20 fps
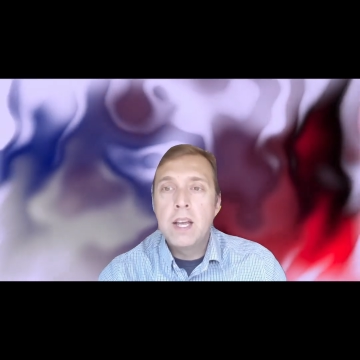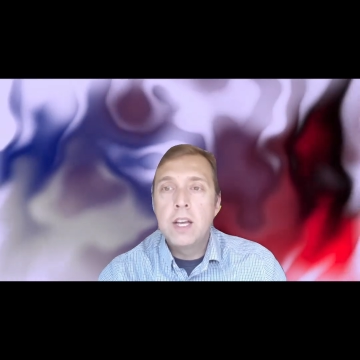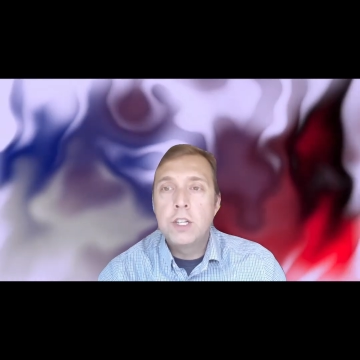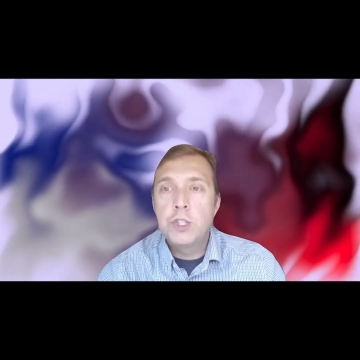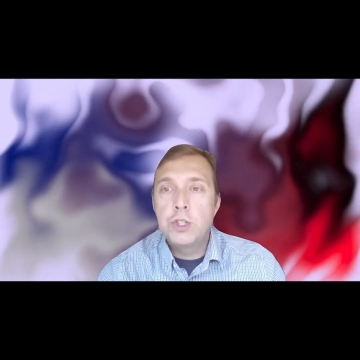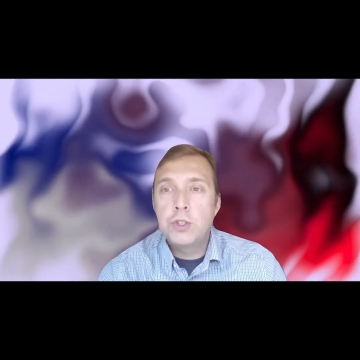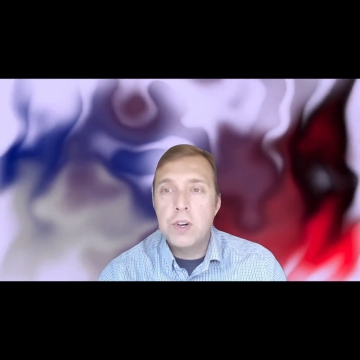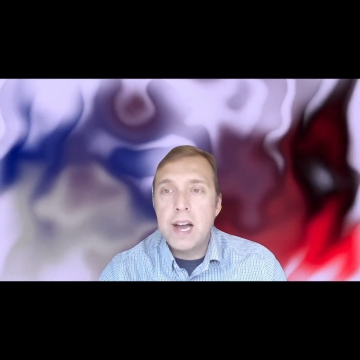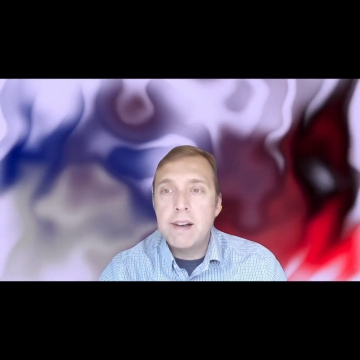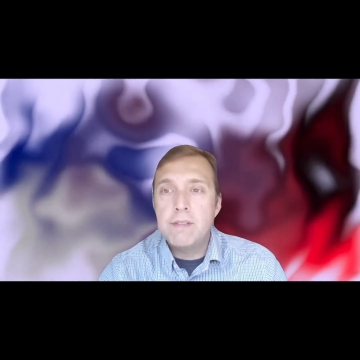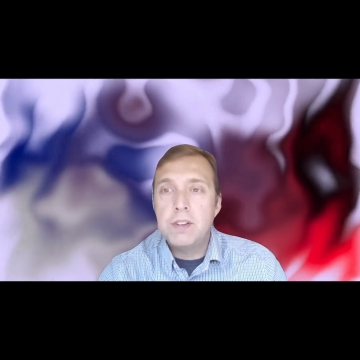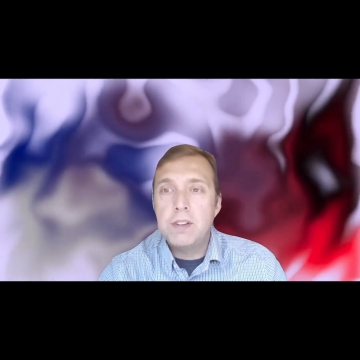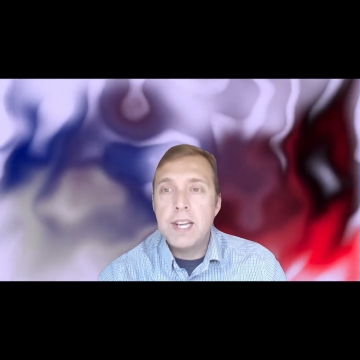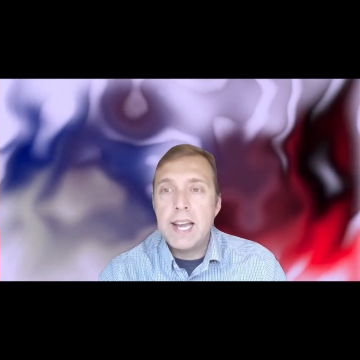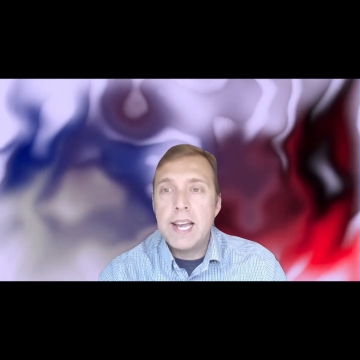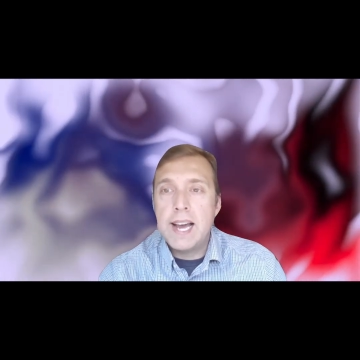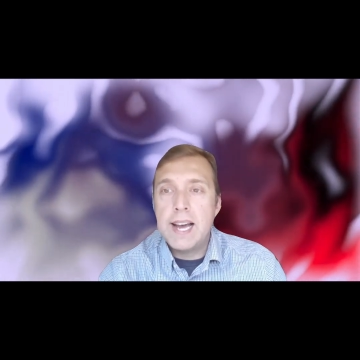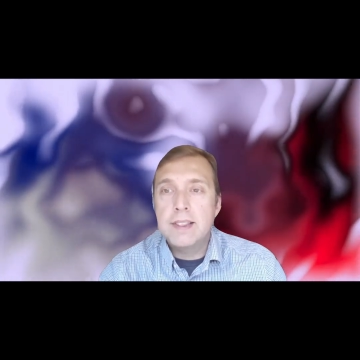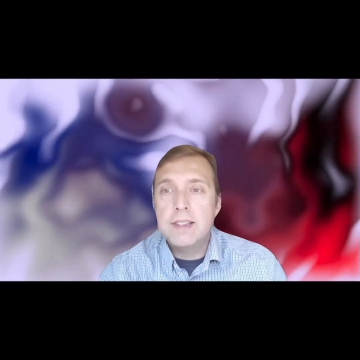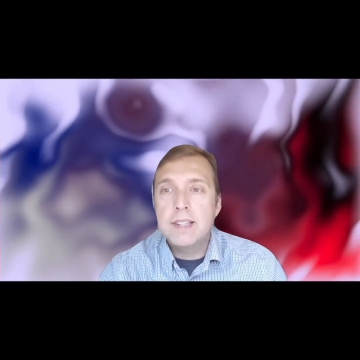
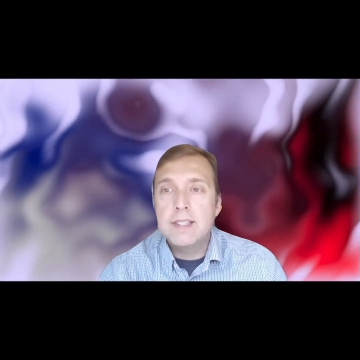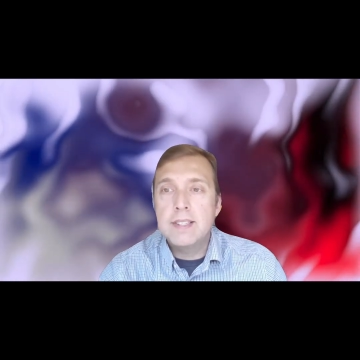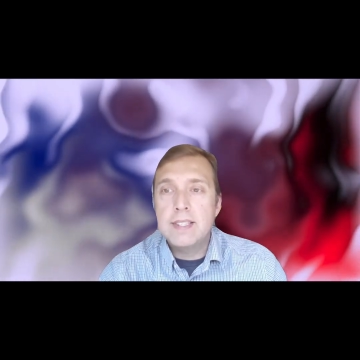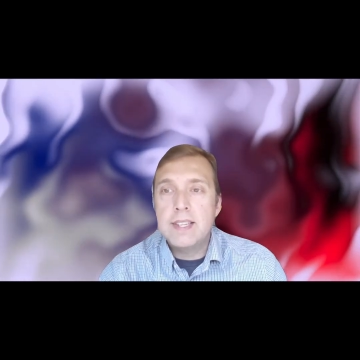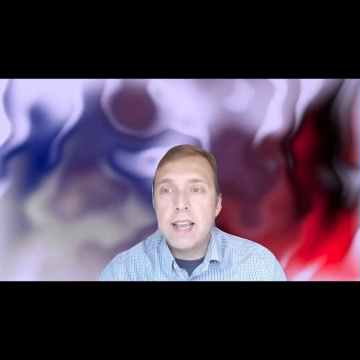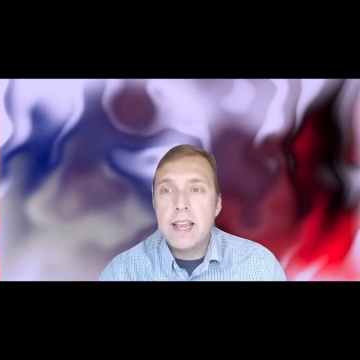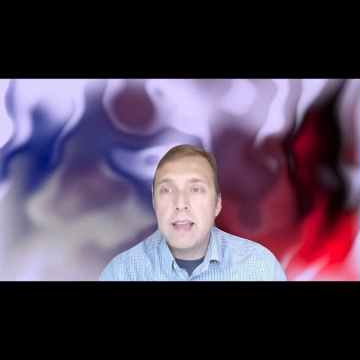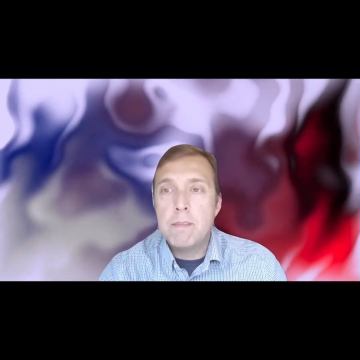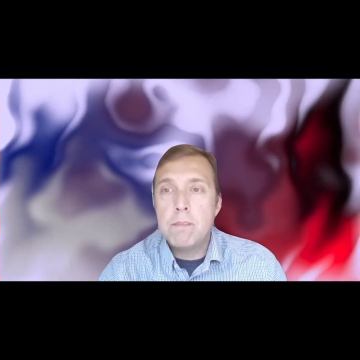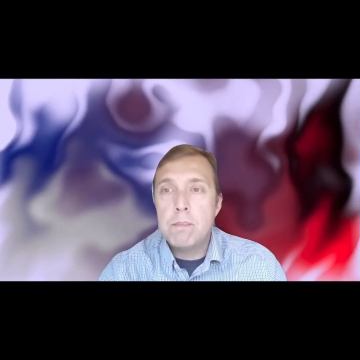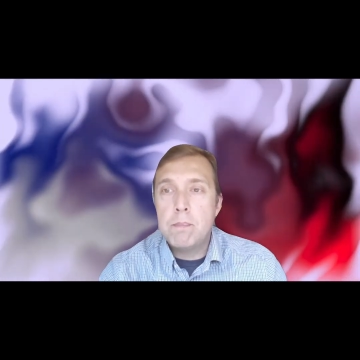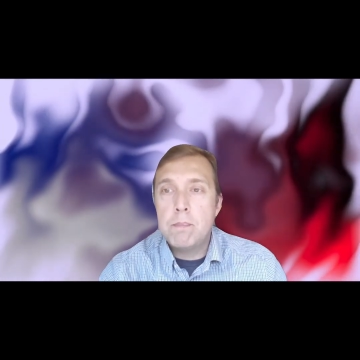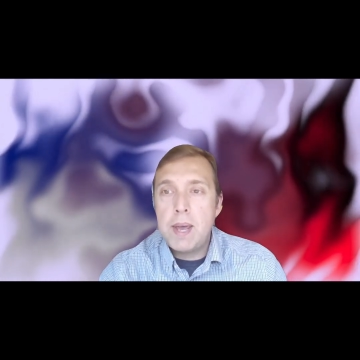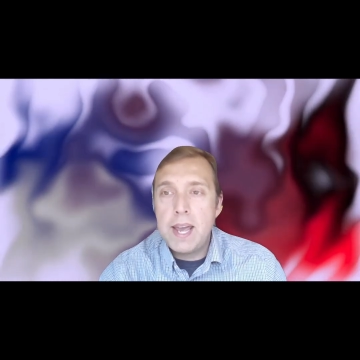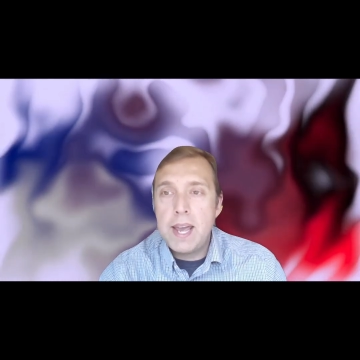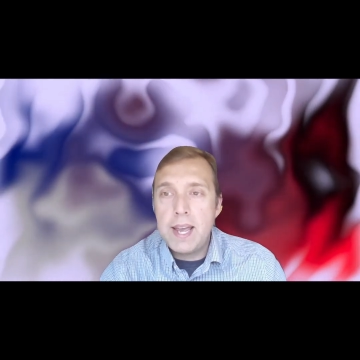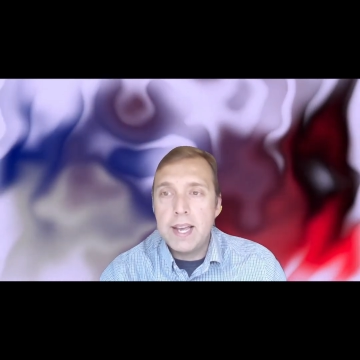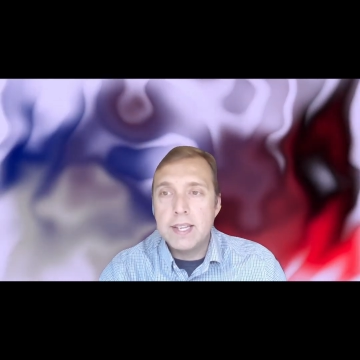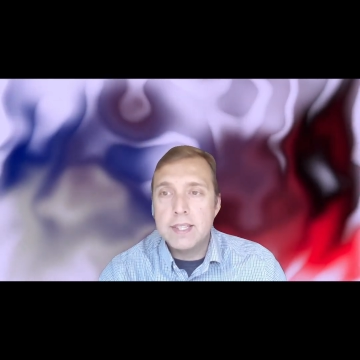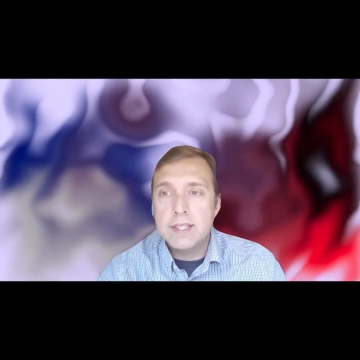traveling at the same
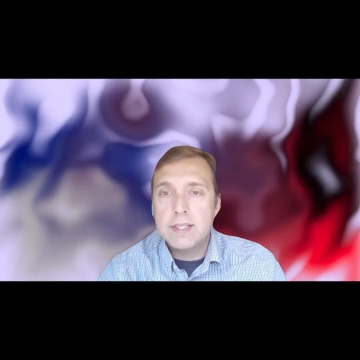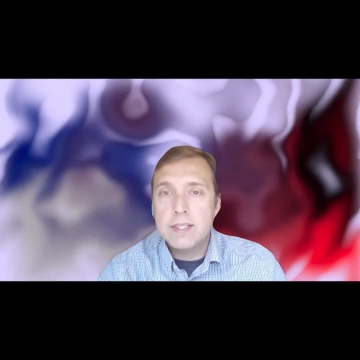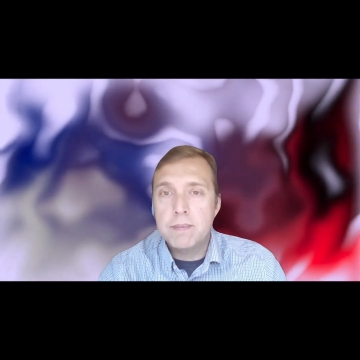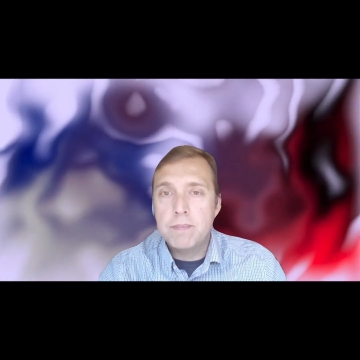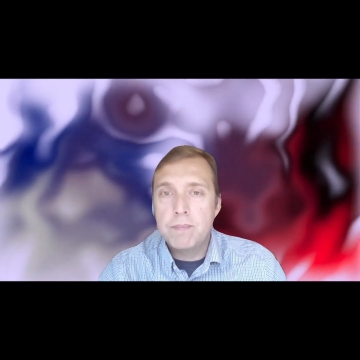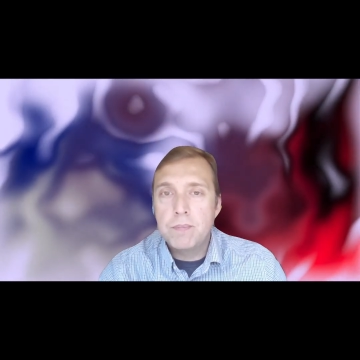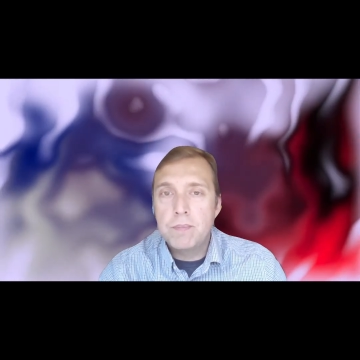pace.